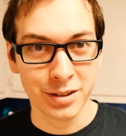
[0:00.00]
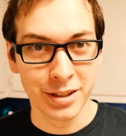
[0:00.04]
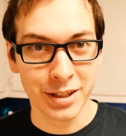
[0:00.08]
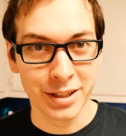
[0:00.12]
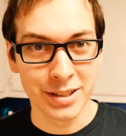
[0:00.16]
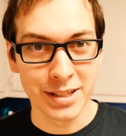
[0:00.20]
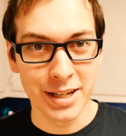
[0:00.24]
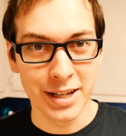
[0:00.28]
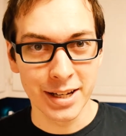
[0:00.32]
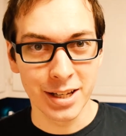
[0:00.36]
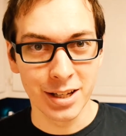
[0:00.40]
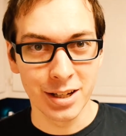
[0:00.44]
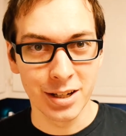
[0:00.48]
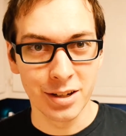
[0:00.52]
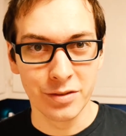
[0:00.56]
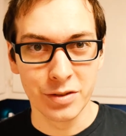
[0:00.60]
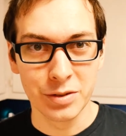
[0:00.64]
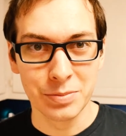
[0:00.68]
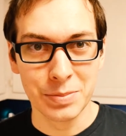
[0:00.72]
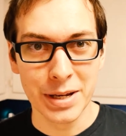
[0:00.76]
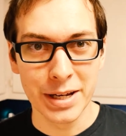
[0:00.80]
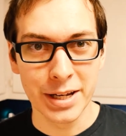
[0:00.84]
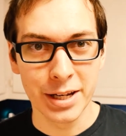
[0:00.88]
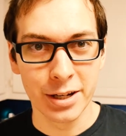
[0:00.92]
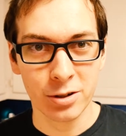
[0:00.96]

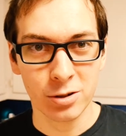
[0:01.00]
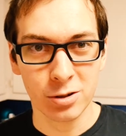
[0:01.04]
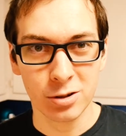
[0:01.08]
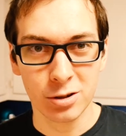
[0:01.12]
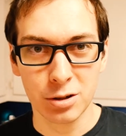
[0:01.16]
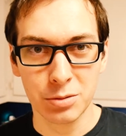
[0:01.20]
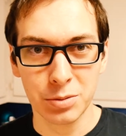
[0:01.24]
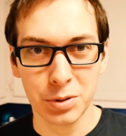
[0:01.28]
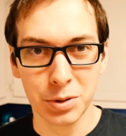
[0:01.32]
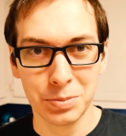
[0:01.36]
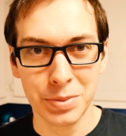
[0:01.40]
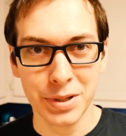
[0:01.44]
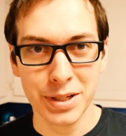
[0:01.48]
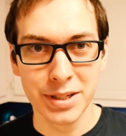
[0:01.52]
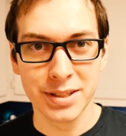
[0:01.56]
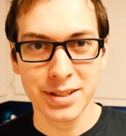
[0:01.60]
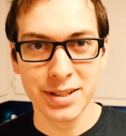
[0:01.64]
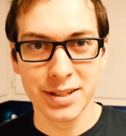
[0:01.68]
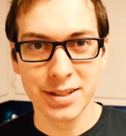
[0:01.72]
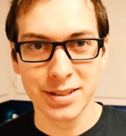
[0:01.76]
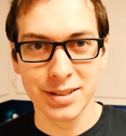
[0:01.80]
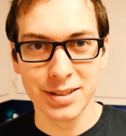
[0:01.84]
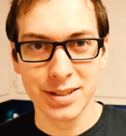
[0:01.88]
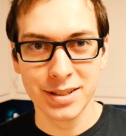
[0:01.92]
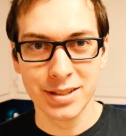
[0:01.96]
executives making horrible
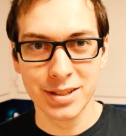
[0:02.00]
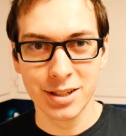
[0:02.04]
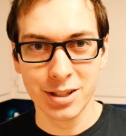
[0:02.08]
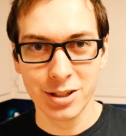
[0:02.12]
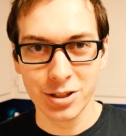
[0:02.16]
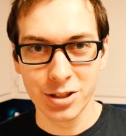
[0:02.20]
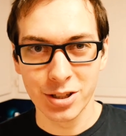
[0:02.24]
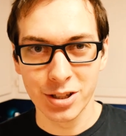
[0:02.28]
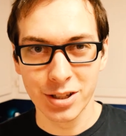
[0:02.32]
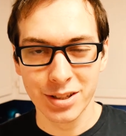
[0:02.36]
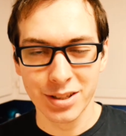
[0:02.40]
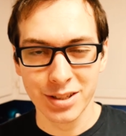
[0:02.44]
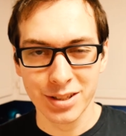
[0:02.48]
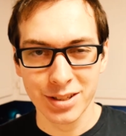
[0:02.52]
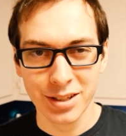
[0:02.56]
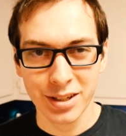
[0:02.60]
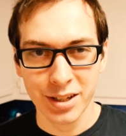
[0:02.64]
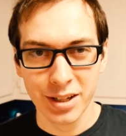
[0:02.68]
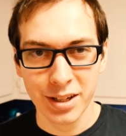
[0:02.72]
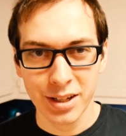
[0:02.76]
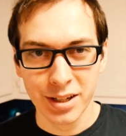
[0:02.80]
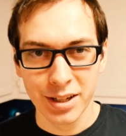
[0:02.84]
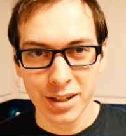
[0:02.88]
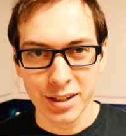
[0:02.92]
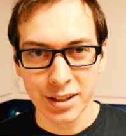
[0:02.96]
business
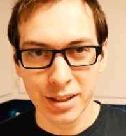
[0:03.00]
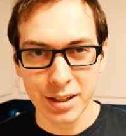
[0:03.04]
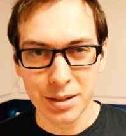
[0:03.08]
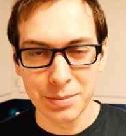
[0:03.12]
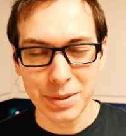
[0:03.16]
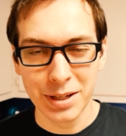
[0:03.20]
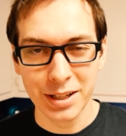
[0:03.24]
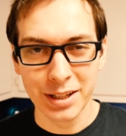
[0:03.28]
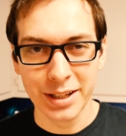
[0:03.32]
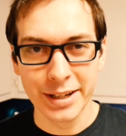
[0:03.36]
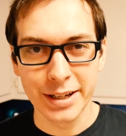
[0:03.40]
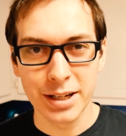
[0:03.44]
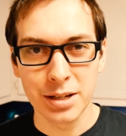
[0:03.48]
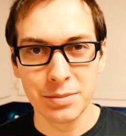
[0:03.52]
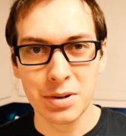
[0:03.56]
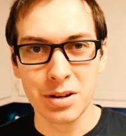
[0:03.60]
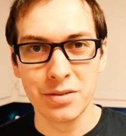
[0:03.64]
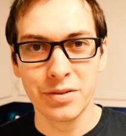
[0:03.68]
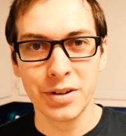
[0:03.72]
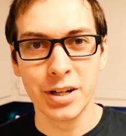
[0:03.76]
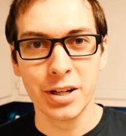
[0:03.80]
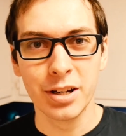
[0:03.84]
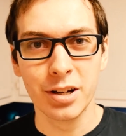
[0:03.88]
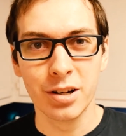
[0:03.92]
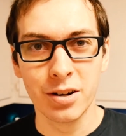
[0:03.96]
decisions. Leave me a like on
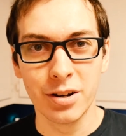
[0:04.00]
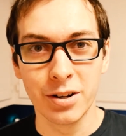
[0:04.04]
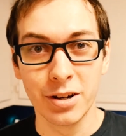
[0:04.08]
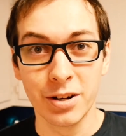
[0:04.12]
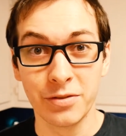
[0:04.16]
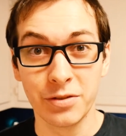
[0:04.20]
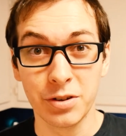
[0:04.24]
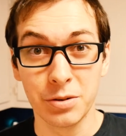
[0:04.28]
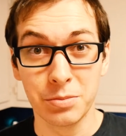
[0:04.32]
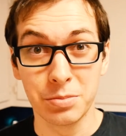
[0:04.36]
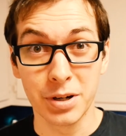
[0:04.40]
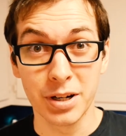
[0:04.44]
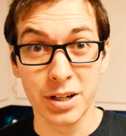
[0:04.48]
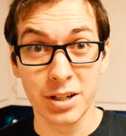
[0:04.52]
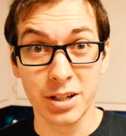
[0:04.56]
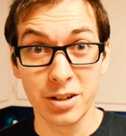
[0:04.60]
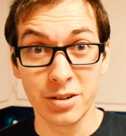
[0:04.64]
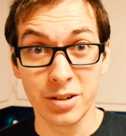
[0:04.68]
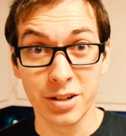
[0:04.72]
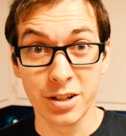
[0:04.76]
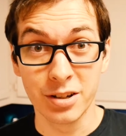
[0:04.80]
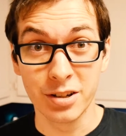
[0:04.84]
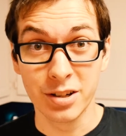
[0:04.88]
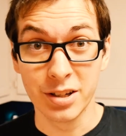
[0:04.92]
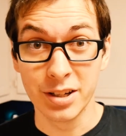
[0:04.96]
my video, and if you're brand
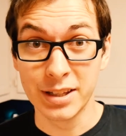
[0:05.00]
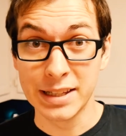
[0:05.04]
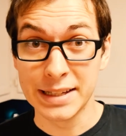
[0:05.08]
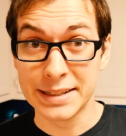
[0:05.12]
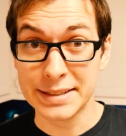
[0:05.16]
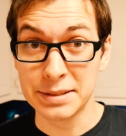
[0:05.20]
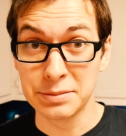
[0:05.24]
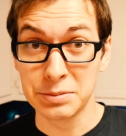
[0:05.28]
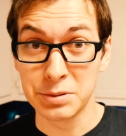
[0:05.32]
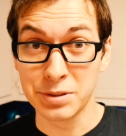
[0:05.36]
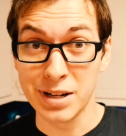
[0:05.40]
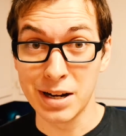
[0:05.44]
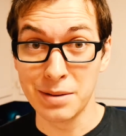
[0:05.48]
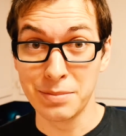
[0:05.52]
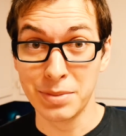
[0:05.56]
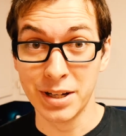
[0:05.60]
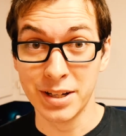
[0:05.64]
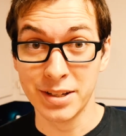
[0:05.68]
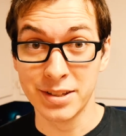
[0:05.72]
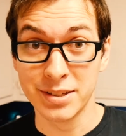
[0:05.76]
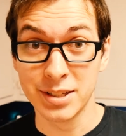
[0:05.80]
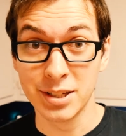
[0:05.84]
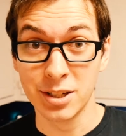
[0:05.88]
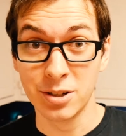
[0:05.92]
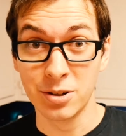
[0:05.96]
new here, hit that subscribe
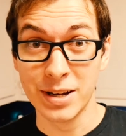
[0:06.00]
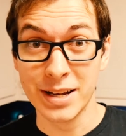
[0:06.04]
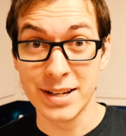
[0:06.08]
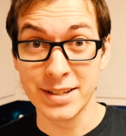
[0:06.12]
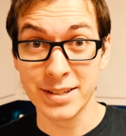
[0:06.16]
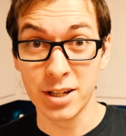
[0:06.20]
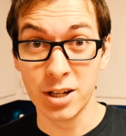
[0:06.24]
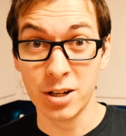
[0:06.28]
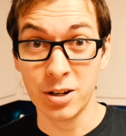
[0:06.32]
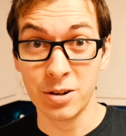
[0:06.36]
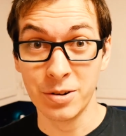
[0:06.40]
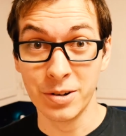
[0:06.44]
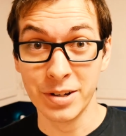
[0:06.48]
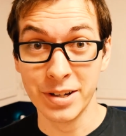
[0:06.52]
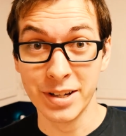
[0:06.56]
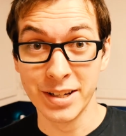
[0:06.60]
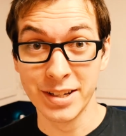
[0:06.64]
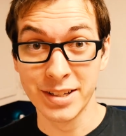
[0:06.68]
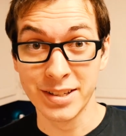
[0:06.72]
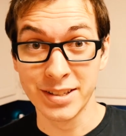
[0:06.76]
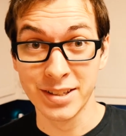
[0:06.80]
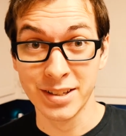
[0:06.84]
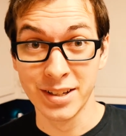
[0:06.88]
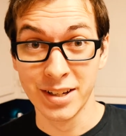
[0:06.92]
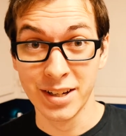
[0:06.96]
button. So as
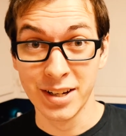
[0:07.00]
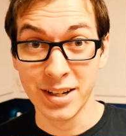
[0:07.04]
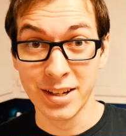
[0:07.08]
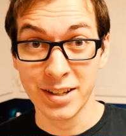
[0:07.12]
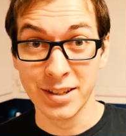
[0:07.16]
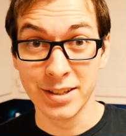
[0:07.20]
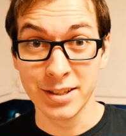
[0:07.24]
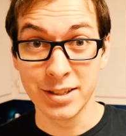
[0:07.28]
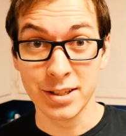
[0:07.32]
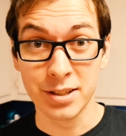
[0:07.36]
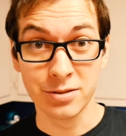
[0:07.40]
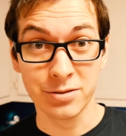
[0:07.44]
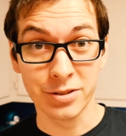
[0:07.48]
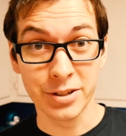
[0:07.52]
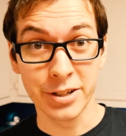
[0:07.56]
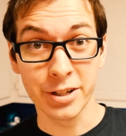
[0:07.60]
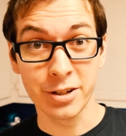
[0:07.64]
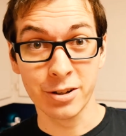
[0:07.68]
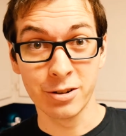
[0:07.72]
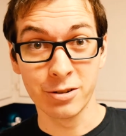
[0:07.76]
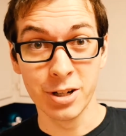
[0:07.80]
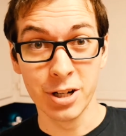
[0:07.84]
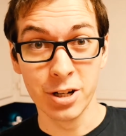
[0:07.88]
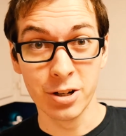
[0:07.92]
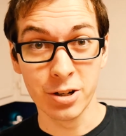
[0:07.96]
always, this is
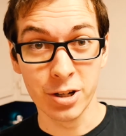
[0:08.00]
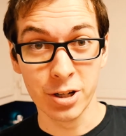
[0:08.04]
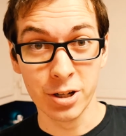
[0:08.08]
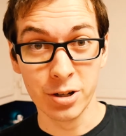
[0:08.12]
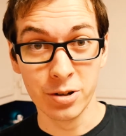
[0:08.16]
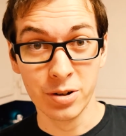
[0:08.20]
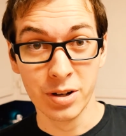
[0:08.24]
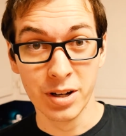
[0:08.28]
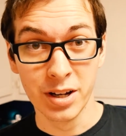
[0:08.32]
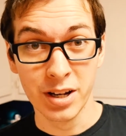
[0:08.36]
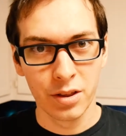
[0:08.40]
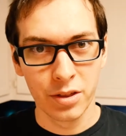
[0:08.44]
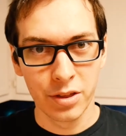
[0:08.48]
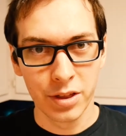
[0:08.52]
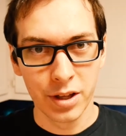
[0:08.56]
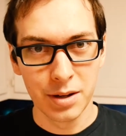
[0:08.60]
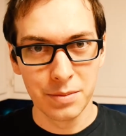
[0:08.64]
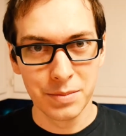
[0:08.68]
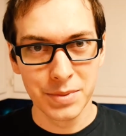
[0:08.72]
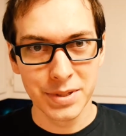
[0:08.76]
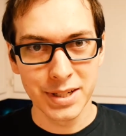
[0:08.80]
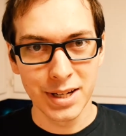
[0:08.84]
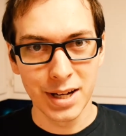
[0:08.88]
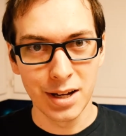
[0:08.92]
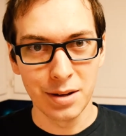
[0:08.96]
Ryukiroku.
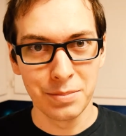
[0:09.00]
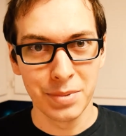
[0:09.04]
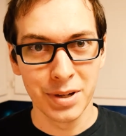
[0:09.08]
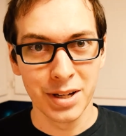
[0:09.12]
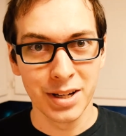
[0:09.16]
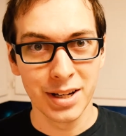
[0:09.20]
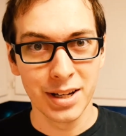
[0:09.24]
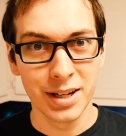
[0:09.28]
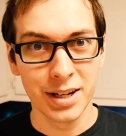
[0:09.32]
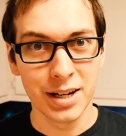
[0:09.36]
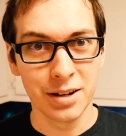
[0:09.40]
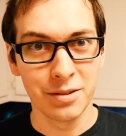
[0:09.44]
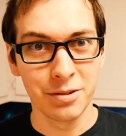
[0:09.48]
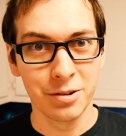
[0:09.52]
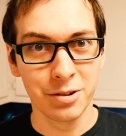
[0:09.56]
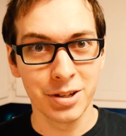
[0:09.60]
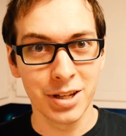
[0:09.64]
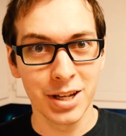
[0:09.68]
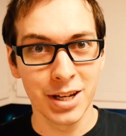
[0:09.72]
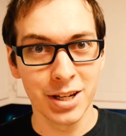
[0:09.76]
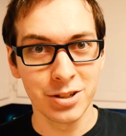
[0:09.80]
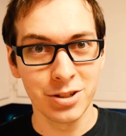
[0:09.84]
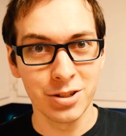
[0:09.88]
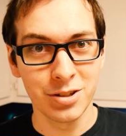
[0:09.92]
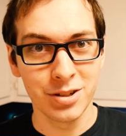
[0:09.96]
Thumbs up, and I will
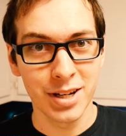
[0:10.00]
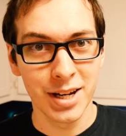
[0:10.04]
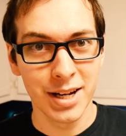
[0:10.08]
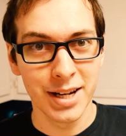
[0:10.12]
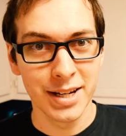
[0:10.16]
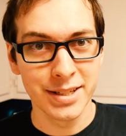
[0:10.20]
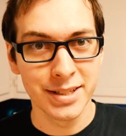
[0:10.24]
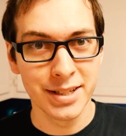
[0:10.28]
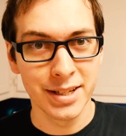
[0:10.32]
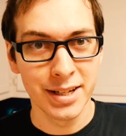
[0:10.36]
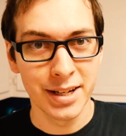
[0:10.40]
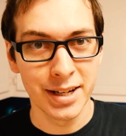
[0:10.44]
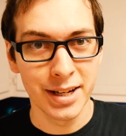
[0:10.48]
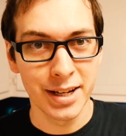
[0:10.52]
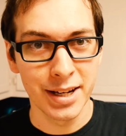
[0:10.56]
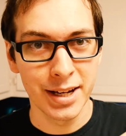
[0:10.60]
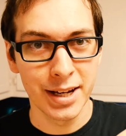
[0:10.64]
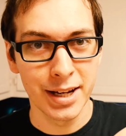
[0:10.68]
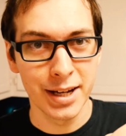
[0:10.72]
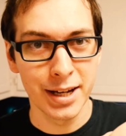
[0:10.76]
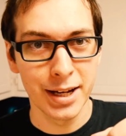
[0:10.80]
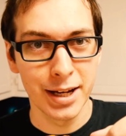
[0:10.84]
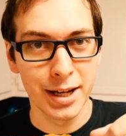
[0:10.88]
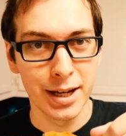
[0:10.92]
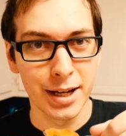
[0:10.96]
catch you guys
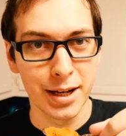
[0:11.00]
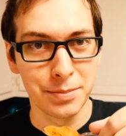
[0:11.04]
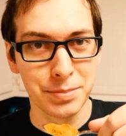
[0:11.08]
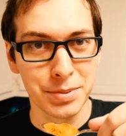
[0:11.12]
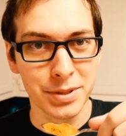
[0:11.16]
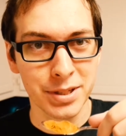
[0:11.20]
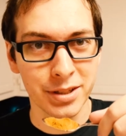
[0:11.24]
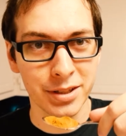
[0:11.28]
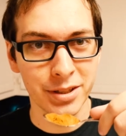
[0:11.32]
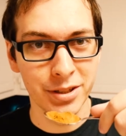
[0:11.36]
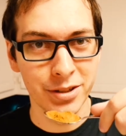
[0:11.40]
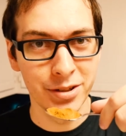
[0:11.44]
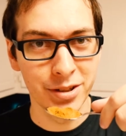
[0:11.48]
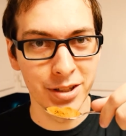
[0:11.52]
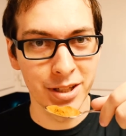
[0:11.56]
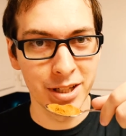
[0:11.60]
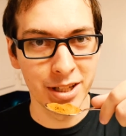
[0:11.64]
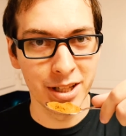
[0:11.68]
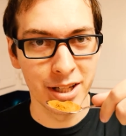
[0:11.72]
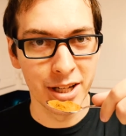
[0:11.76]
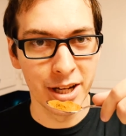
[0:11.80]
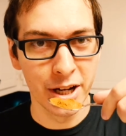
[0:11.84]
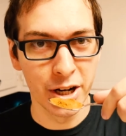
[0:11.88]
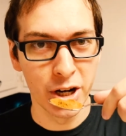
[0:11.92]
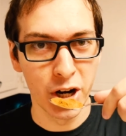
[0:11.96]

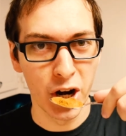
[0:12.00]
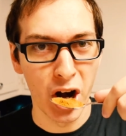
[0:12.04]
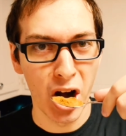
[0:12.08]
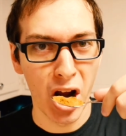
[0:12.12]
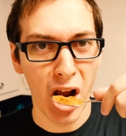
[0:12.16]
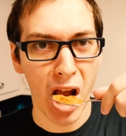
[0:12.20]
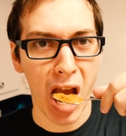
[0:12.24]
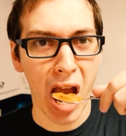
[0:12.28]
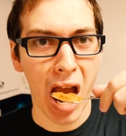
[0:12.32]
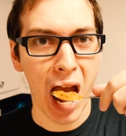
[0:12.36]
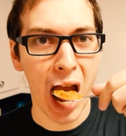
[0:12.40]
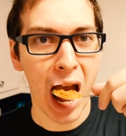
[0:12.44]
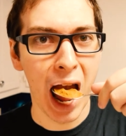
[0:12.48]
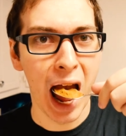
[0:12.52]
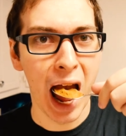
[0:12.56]
absolutely later.